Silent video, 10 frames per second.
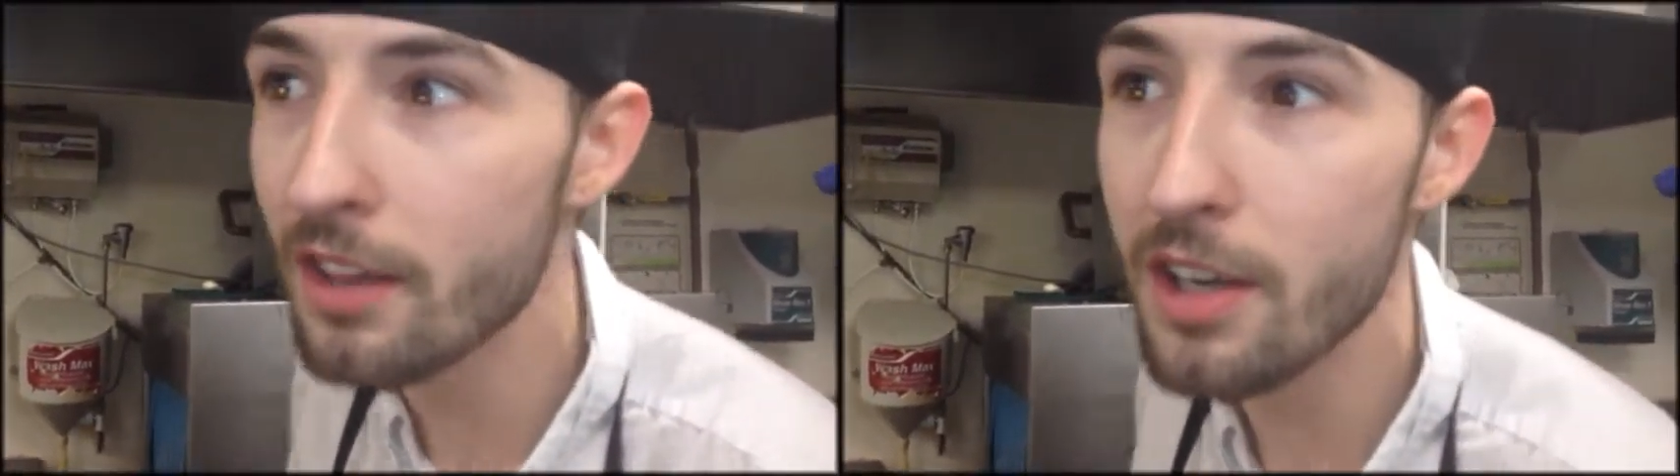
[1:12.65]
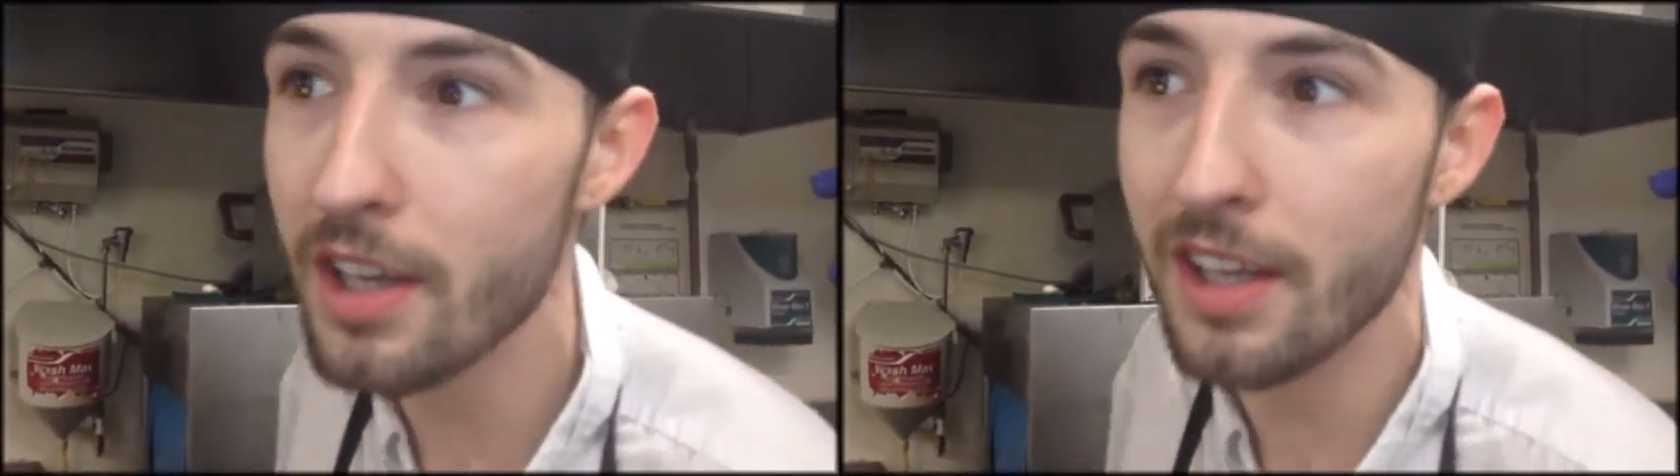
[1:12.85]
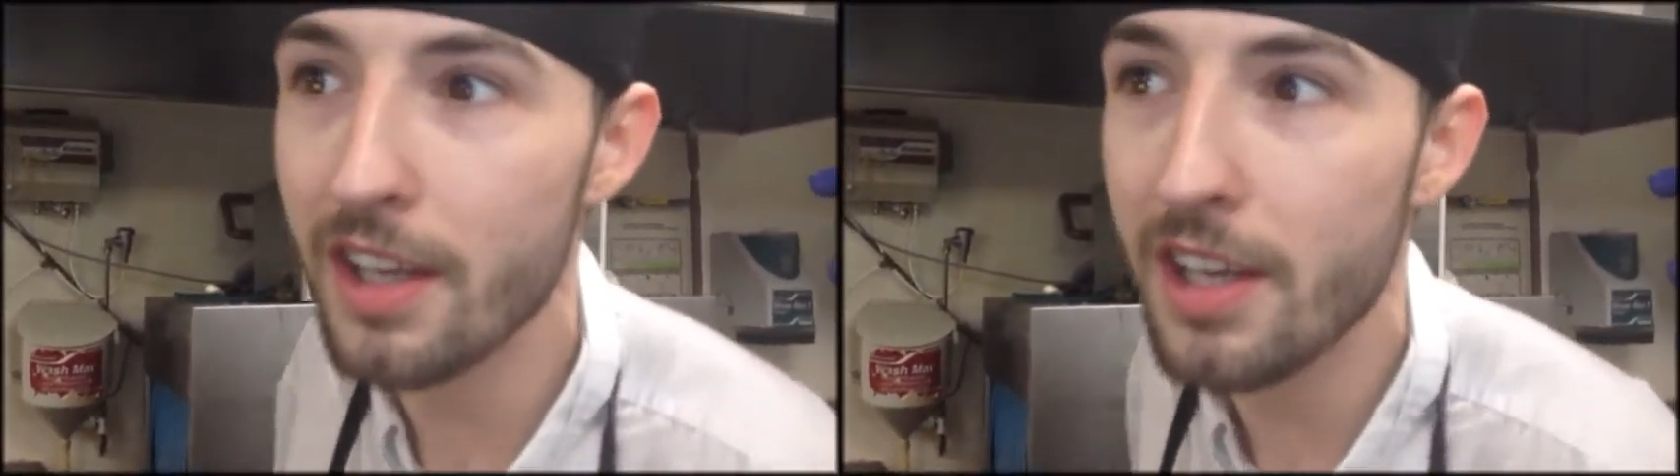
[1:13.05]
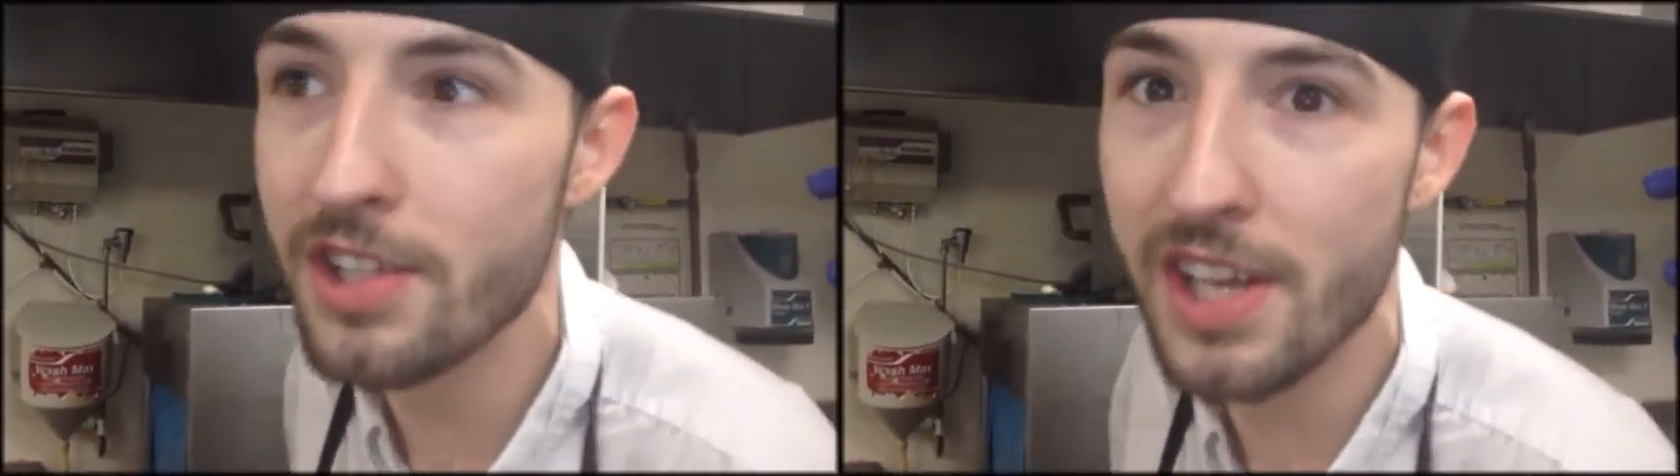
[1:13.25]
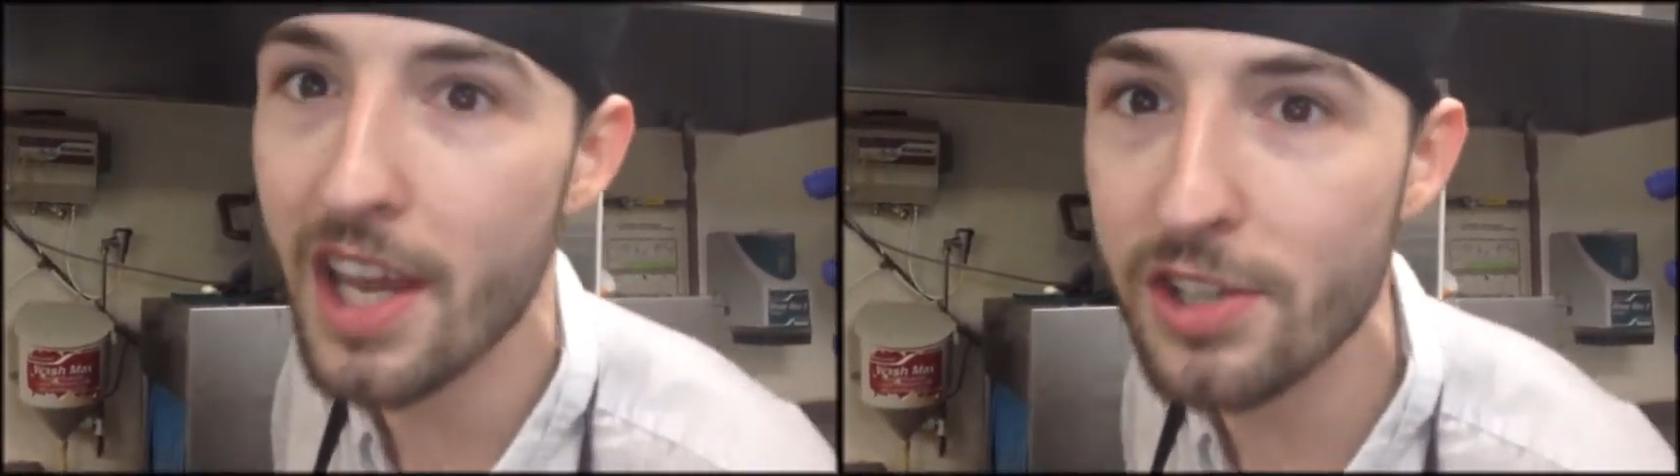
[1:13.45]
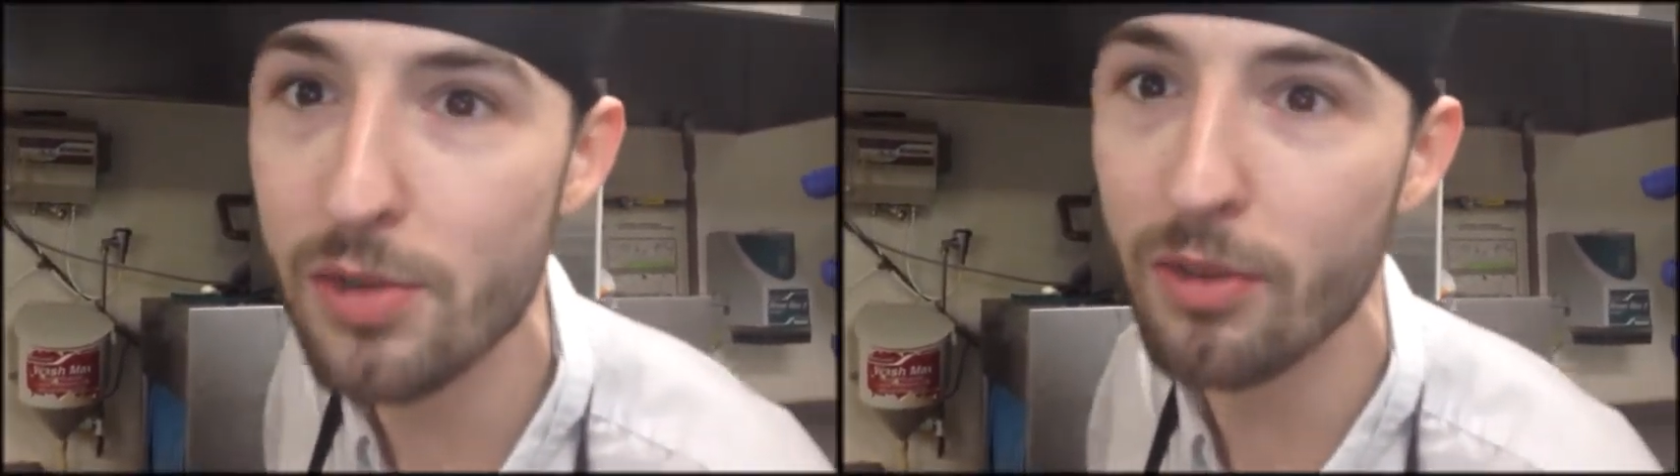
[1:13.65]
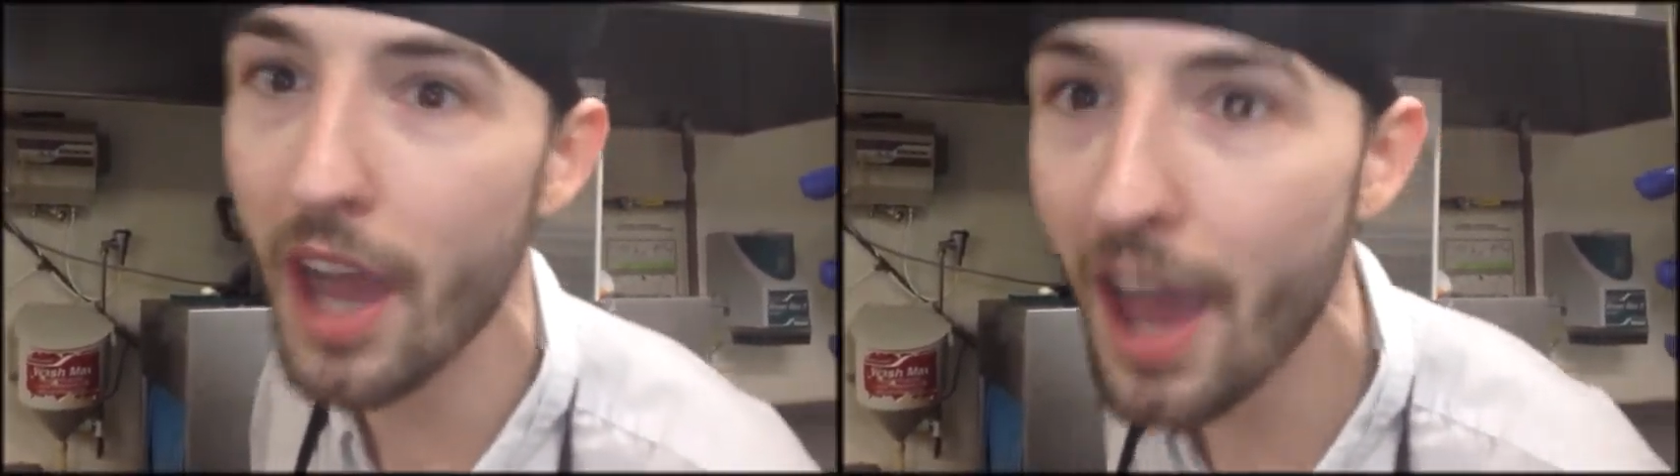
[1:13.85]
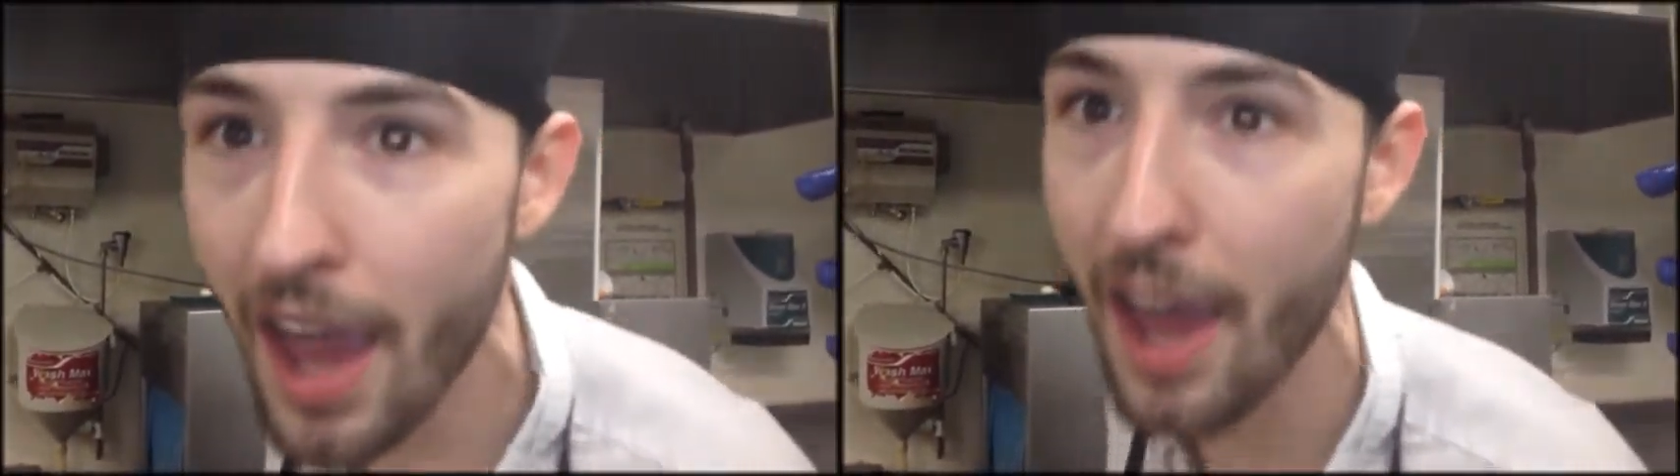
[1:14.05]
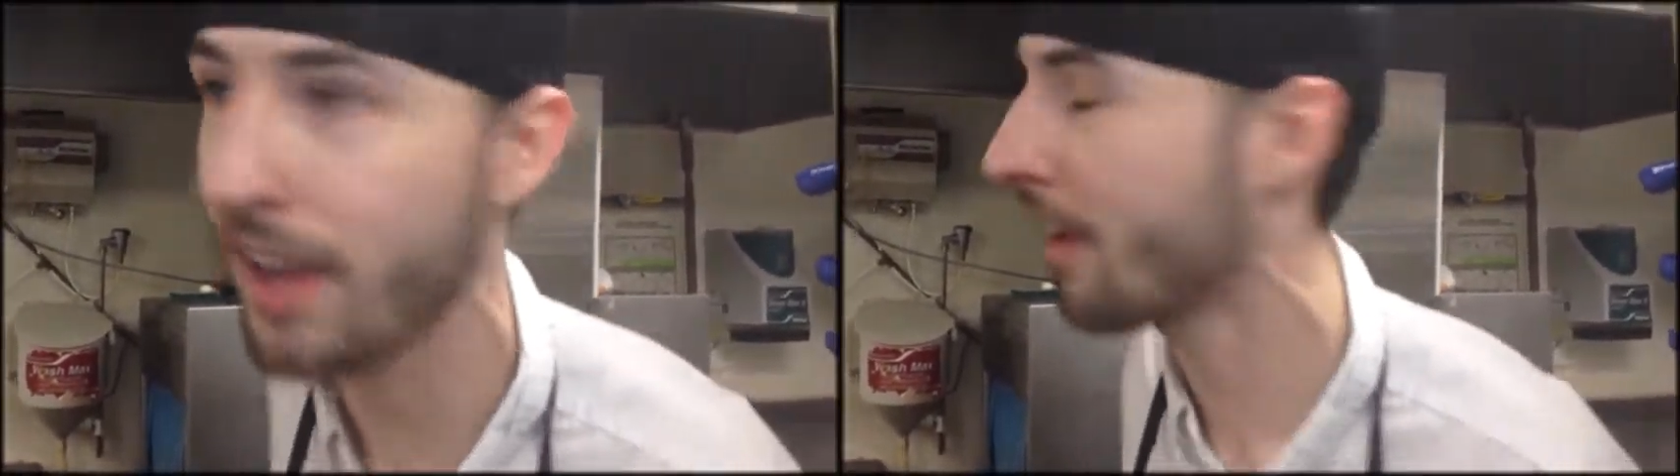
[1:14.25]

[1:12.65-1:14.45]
ain't looking any chance you can.